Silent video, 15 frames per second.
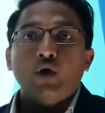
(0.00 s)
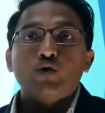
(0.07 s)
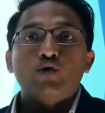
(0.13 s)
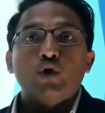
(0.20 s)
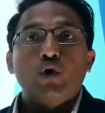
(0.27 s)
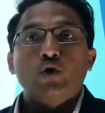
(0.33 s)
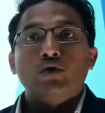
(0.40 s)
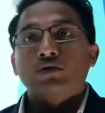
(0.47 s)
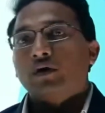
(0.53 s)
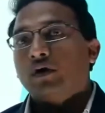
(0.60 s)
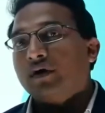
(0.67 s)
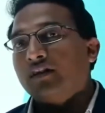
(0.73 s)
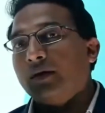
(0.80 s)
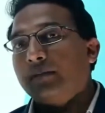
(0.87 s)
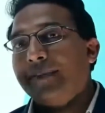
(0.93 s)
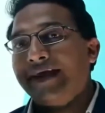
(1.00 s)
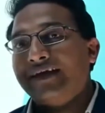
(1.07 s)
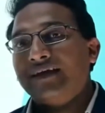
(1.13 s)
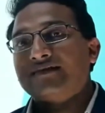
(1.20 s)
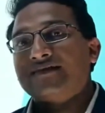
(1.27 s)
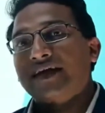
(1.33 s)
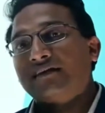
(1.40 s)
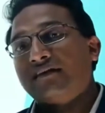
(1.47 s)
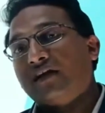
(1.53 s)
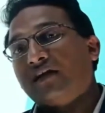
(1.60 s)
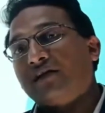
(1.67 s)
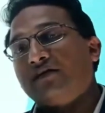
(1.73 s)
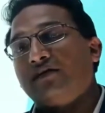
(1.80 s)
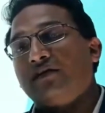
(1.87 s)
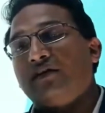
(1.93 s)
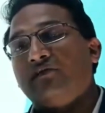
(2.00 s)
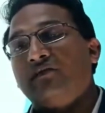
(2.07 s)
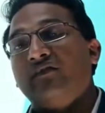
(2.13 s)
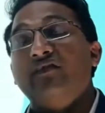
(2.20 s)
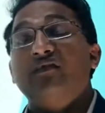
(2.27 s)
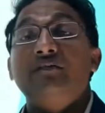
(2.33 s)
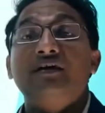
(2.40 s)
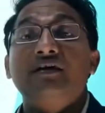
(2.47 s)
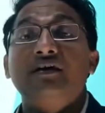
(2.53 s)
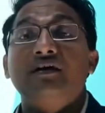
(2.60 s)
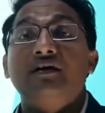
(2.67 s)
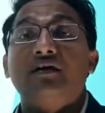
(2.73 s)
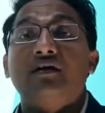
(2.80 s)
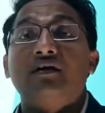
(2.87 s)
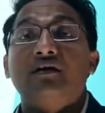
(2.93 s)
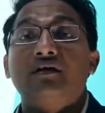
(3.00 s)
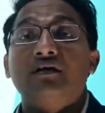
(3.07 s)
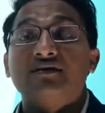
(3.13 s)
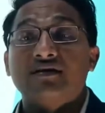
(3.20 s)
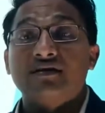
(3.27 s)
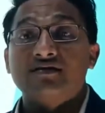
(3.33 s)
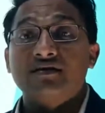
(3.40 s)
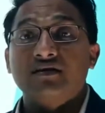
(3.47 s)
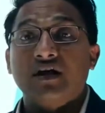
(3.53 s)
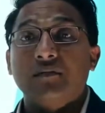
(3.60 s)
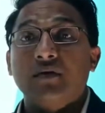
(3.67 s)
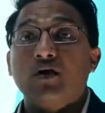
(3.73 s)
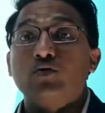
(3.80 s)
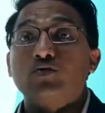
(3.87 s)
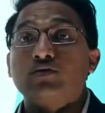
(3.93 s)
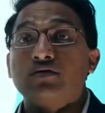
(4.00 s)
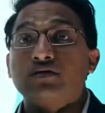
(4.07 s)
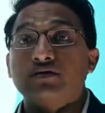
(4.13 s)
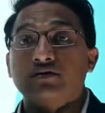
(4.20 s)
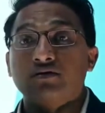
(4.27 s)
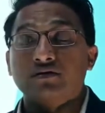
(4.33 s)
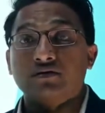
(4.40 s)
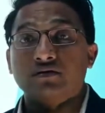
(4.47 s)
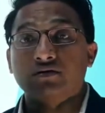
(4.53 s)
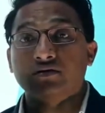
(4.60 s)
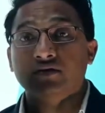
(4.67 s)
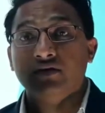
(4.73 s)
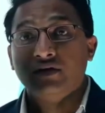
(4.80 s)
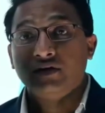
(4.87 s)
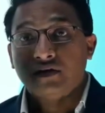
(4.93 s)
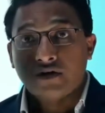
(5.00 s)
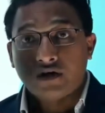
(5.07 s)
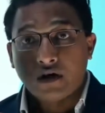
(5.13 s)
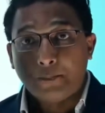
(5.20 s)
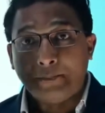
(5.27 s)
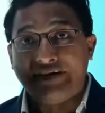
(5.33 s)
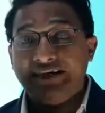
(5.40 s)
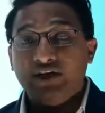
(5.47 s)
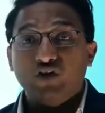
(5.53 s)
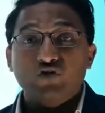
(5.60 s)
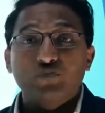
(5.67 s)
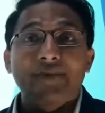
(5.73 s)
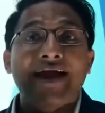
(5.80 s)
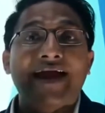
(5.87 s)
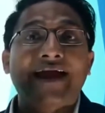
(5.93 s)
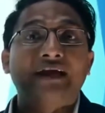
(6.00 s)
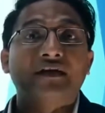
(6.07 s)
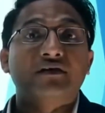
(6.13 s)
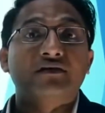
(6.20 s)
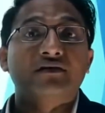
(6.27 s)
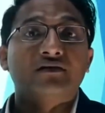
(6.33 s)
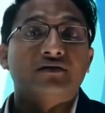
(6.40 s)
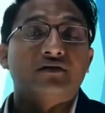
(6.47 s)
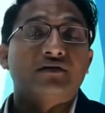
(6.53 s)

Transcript: So in the banking sector we will be discussing about the meaning of bank,